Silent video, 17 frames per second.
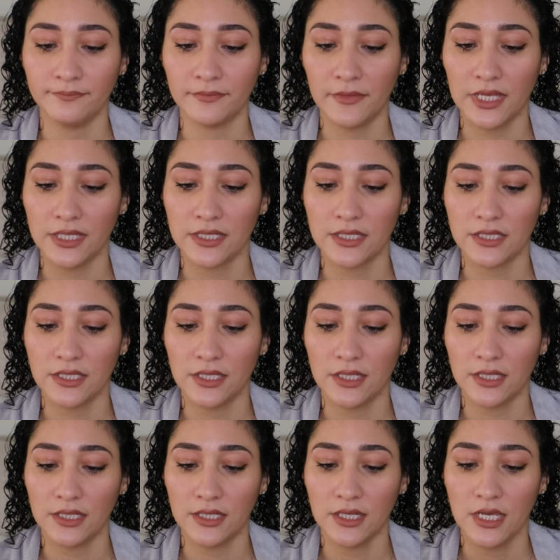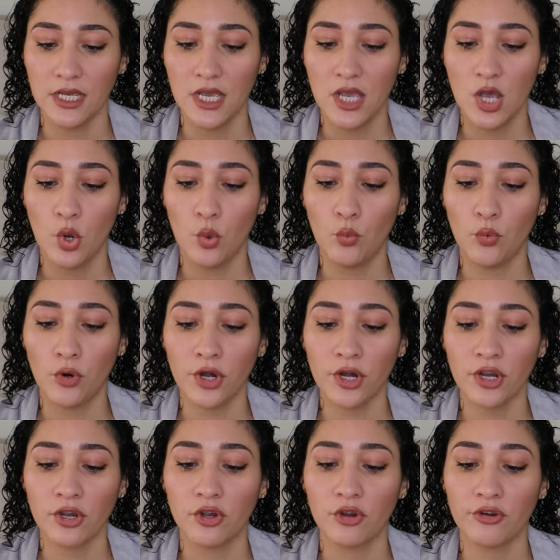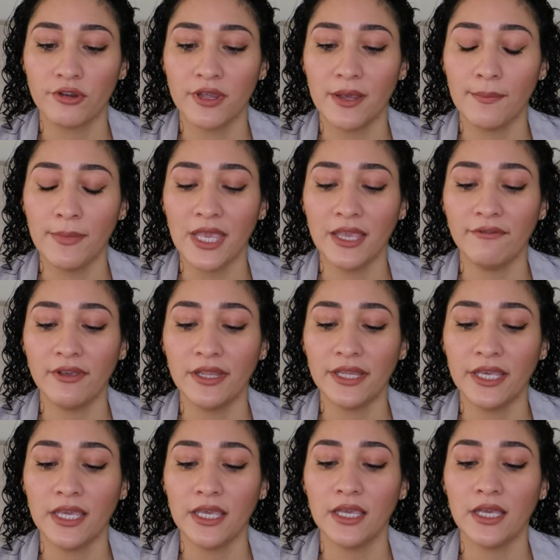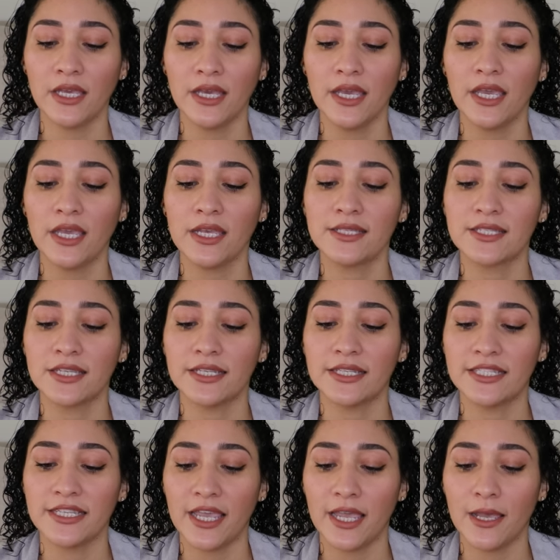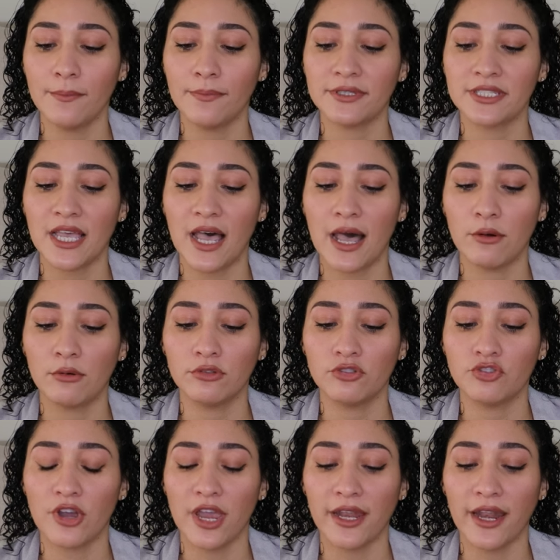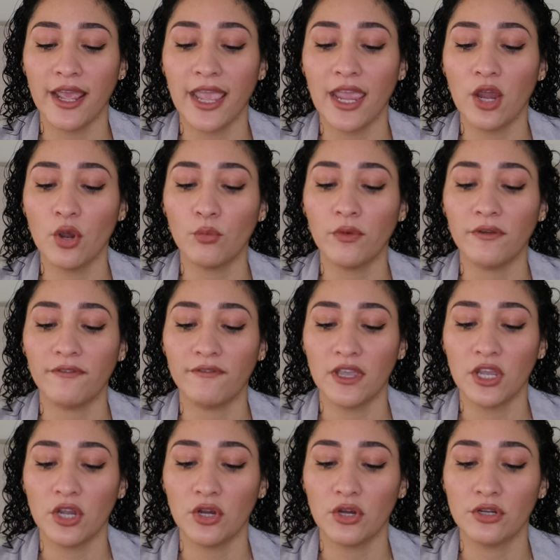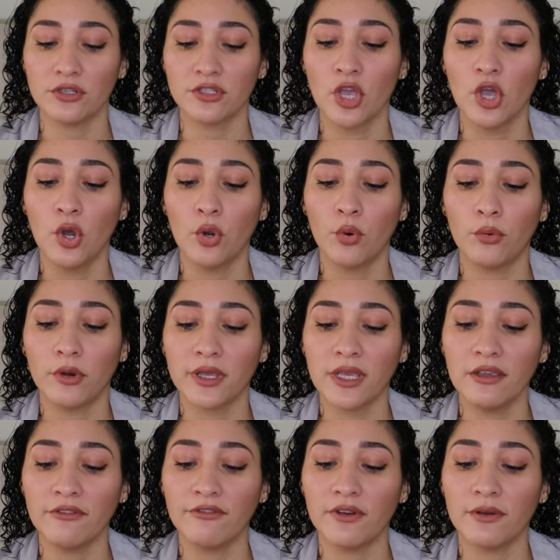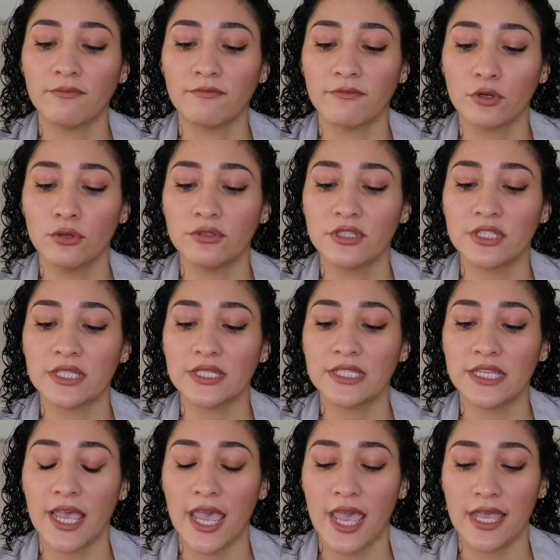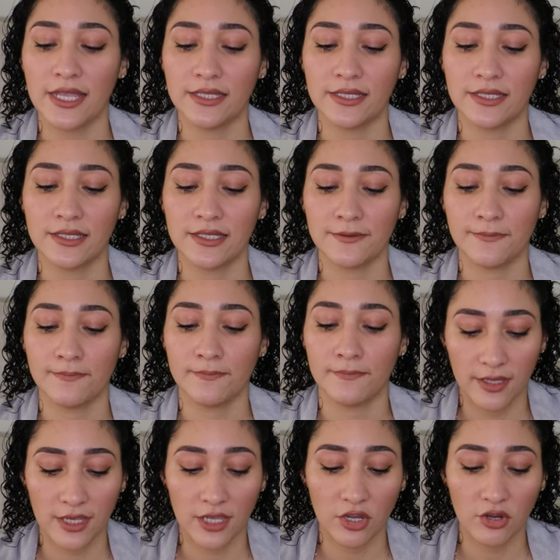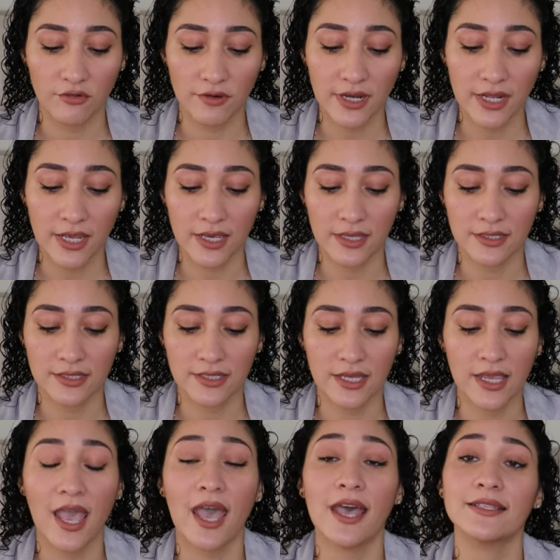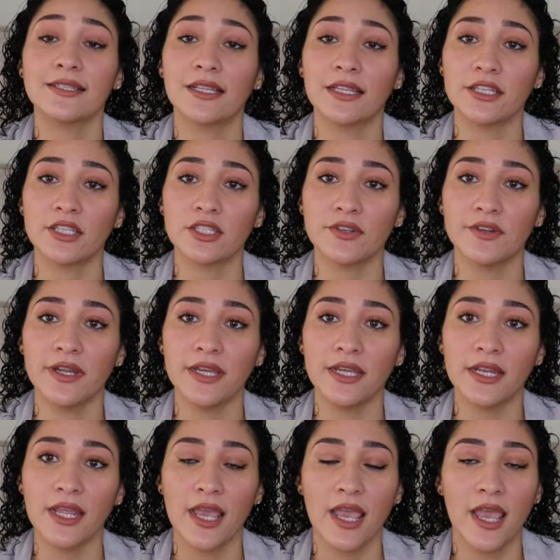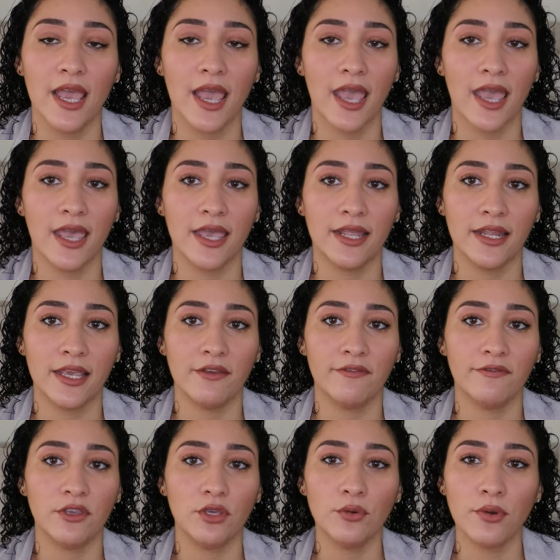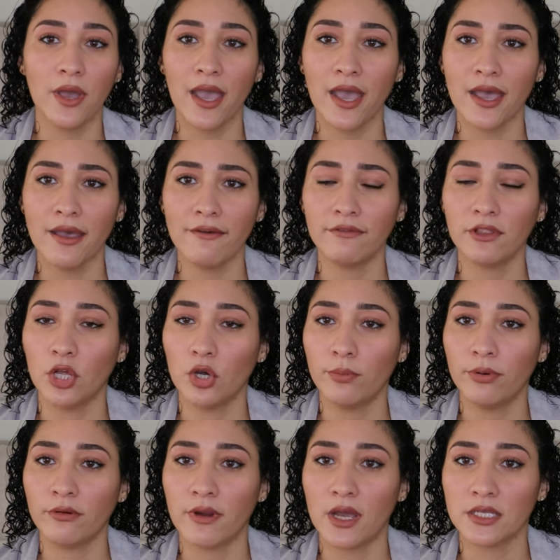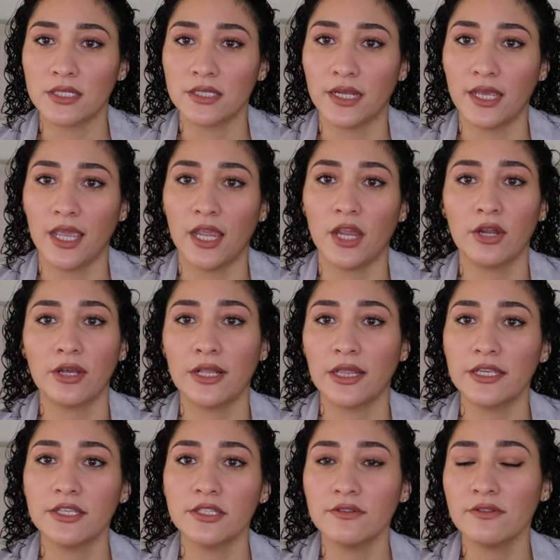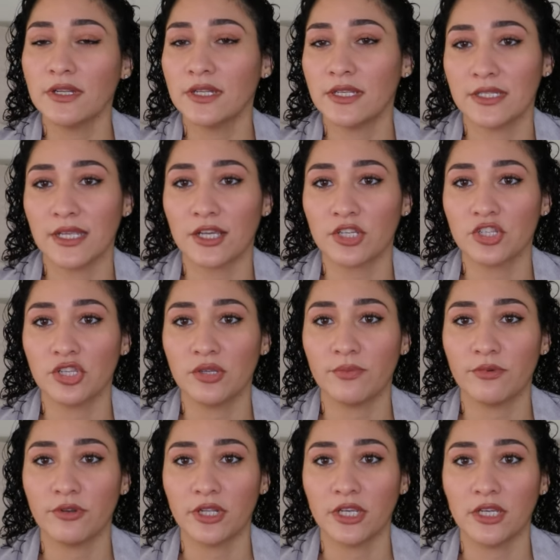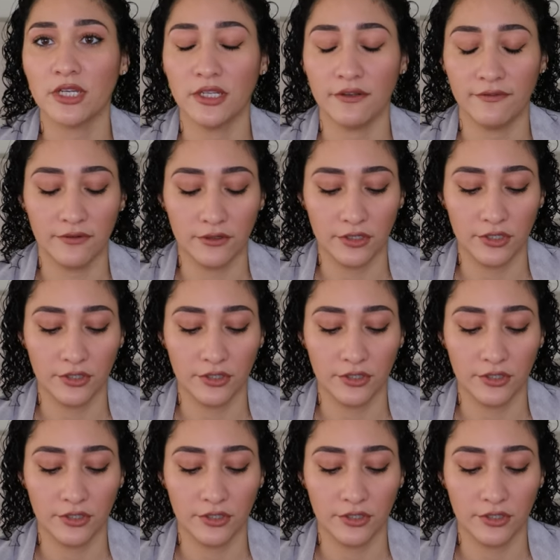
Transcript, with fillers: let's see, work cream evenly into damp towel dried hair with fingers, working from roots to ends the ingredients. It has glycerin and if you have low porosity hair, glycerin is actually pretty good for